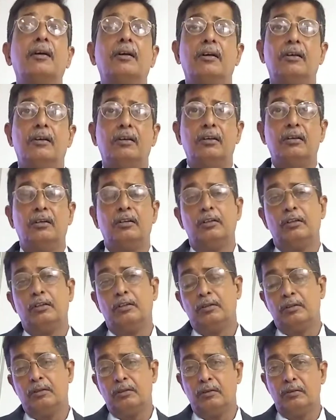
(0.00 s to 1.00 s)
and
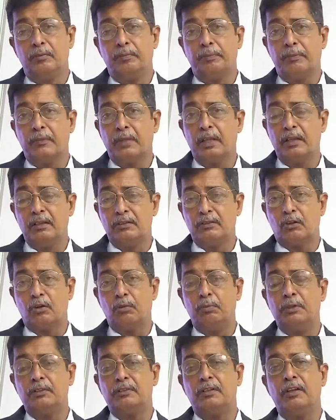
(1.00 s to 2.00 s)

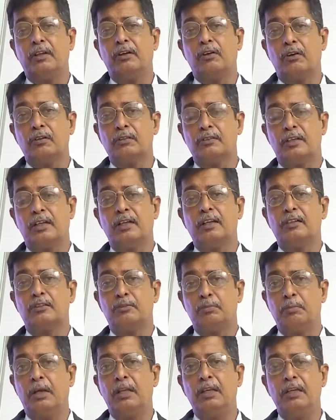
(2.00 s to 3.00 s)
you can understand
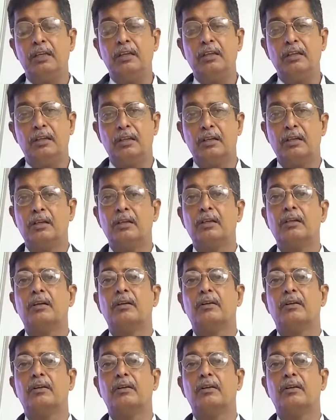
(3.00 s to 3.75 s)
this more if